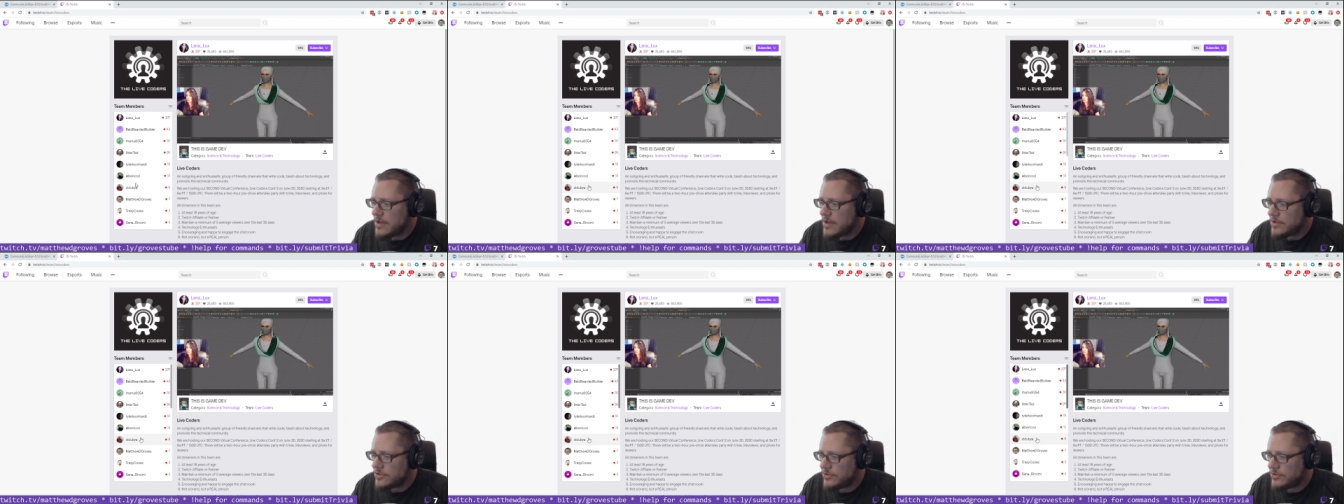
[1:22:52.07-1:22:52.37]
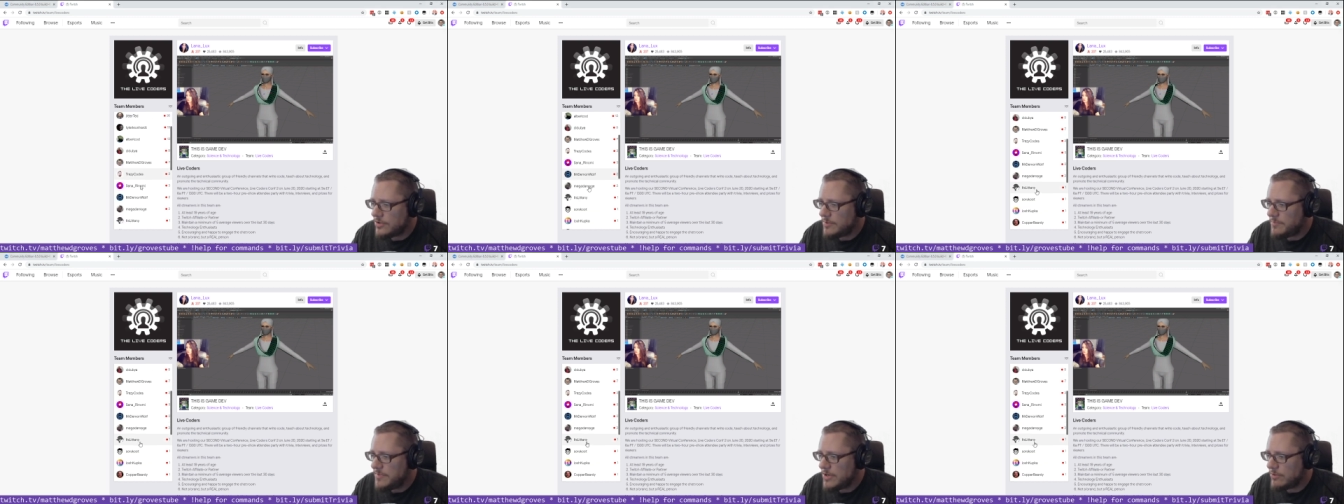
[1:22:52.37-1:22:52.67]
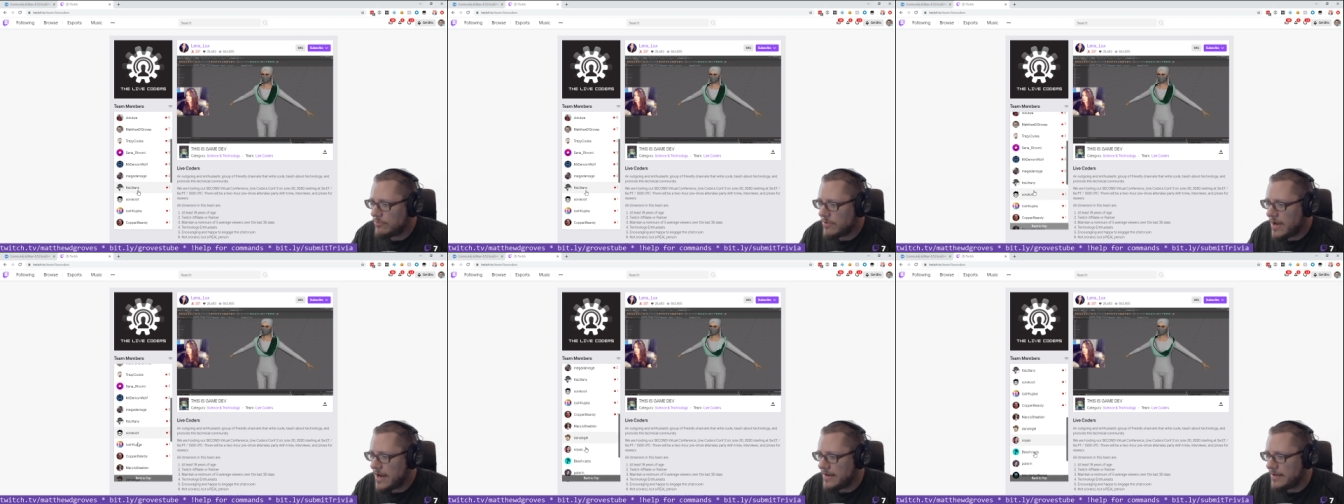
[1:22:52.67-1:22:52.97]
should
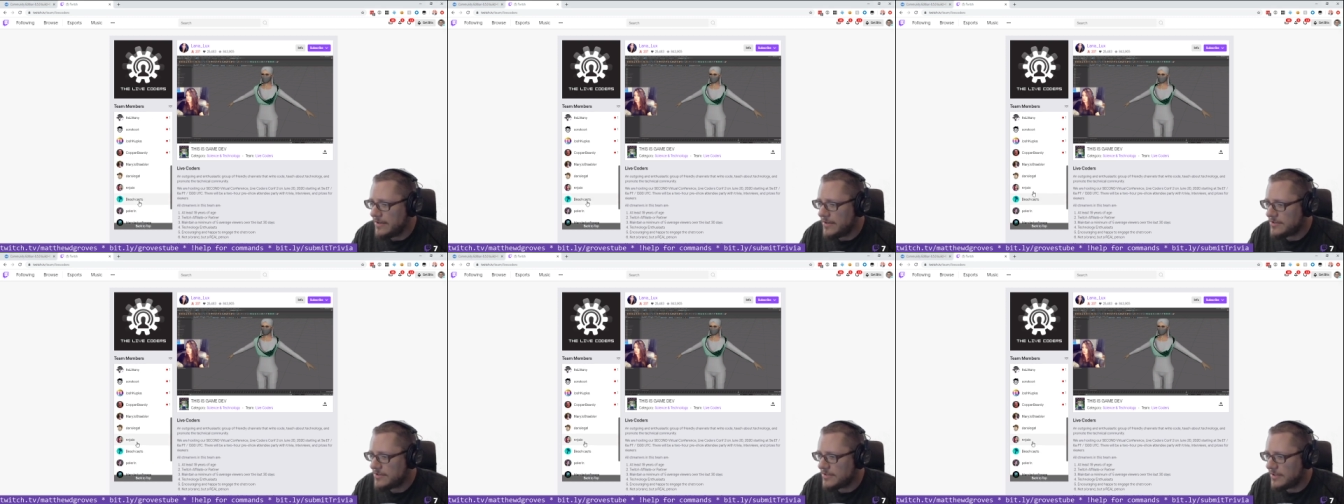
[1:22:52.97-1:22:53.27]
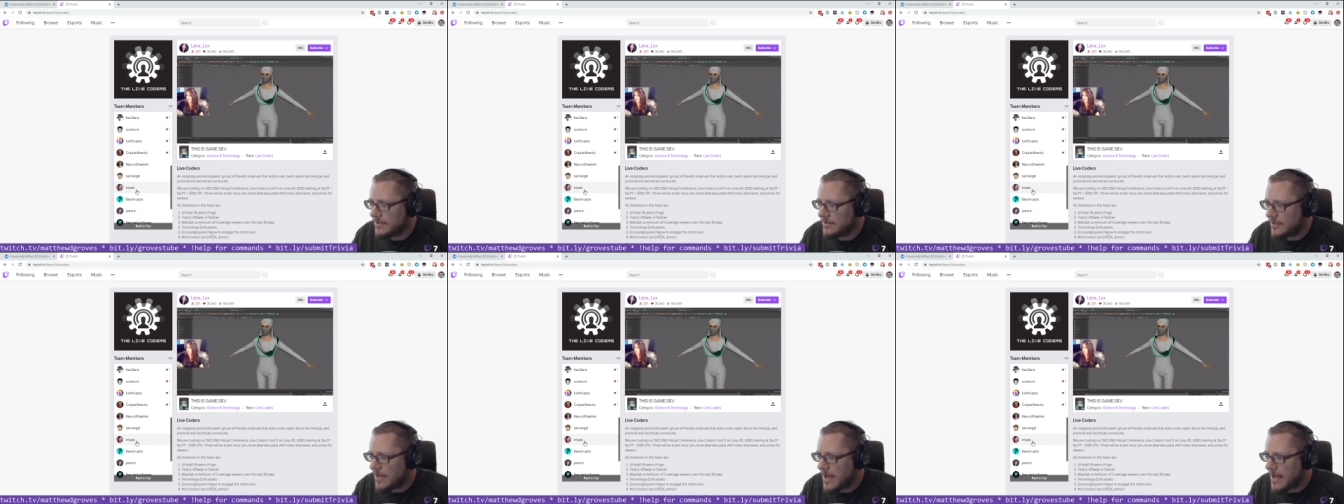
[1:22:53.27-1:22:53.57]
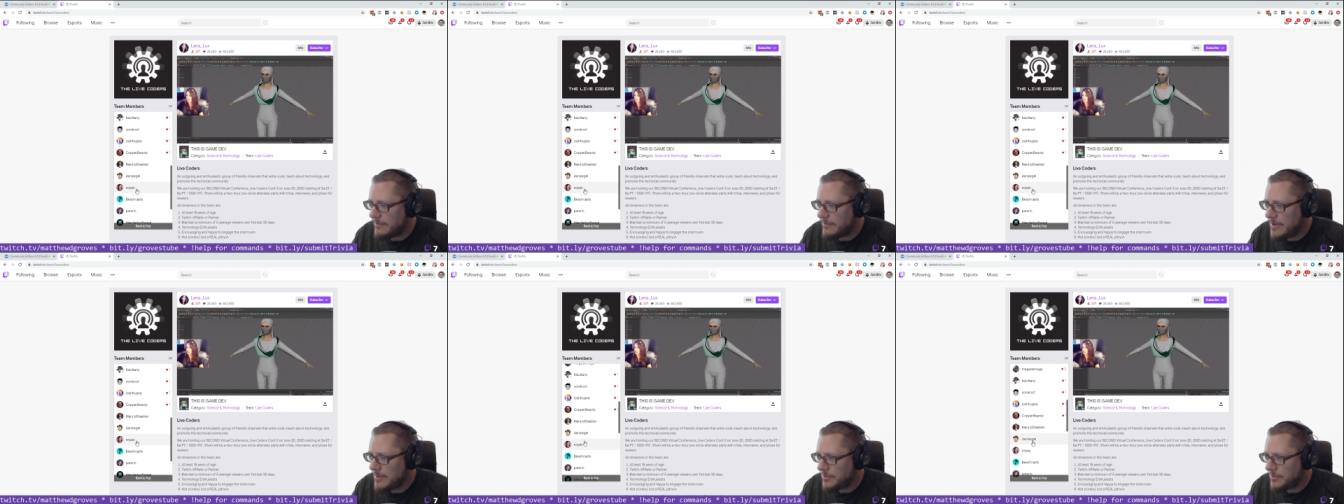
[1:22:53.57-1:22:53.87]
be rated? There's a
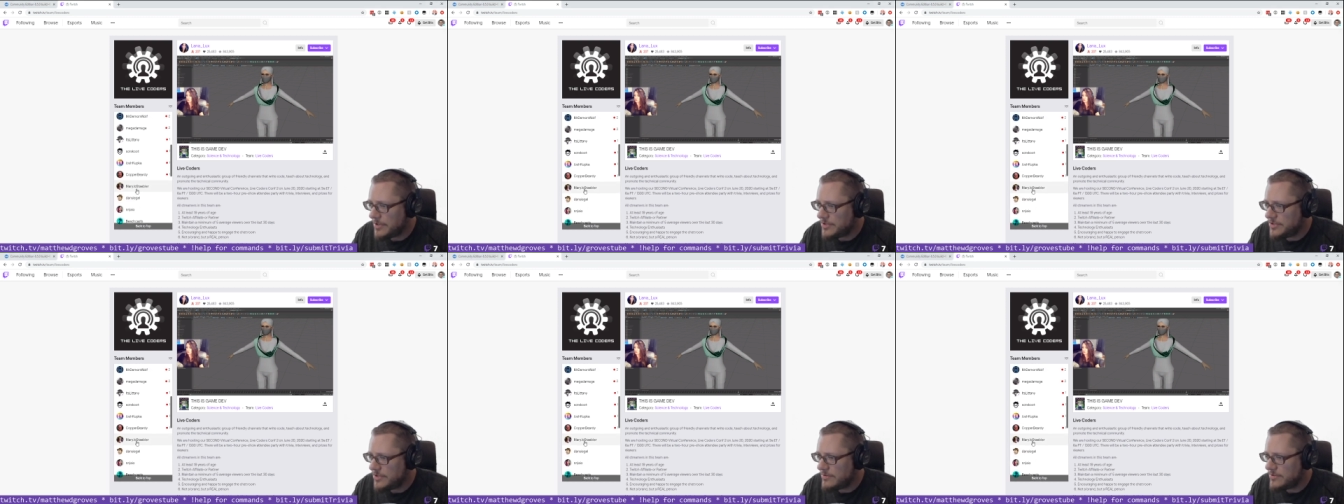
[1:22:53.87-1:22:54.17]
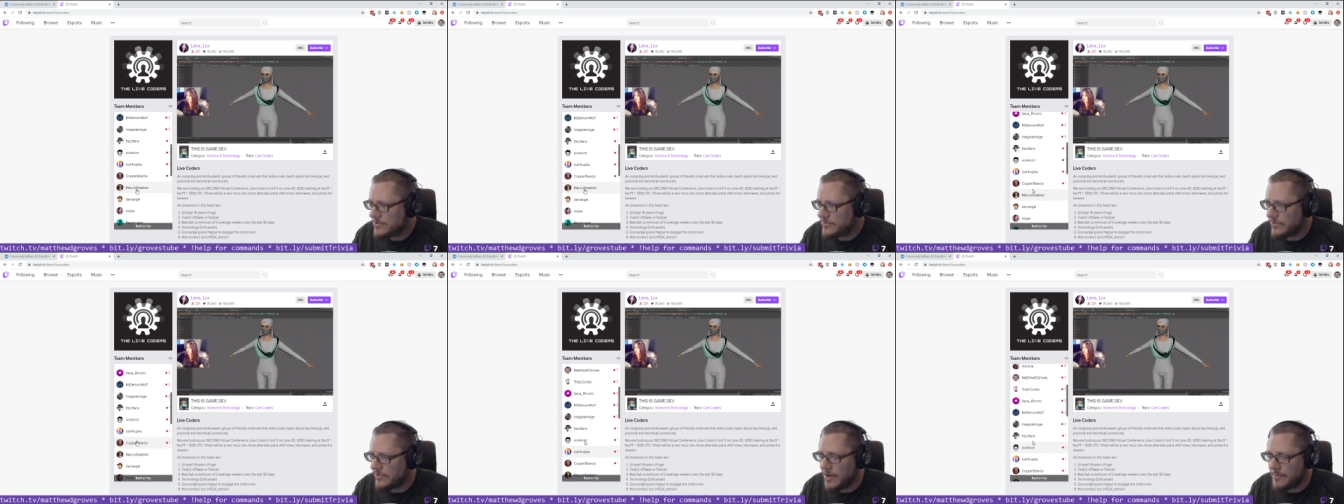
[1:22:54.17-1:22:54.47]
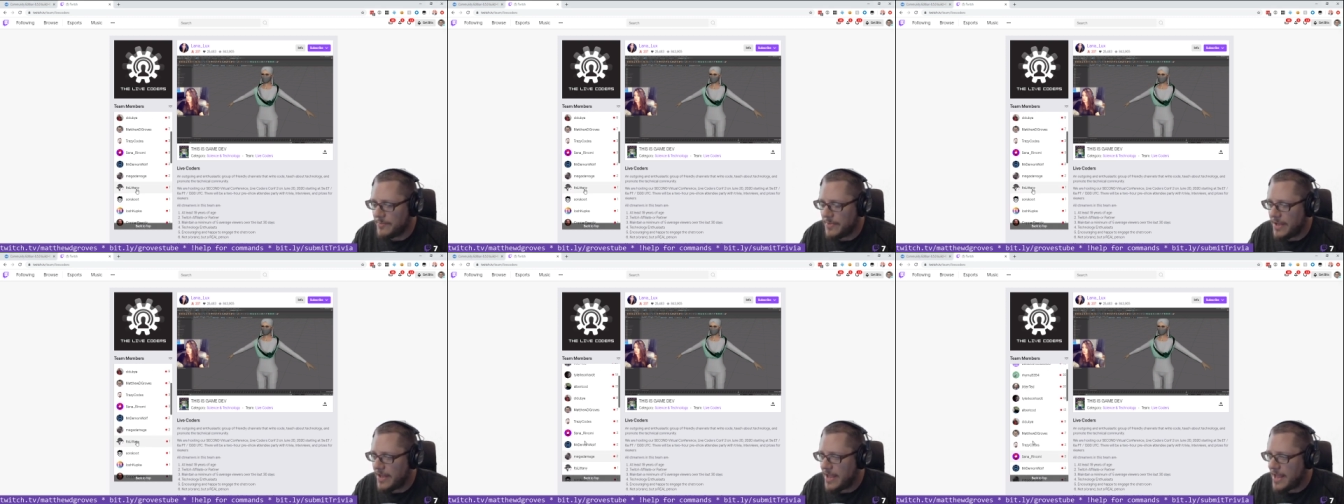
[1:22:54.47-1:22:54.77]
lot of people to choose from.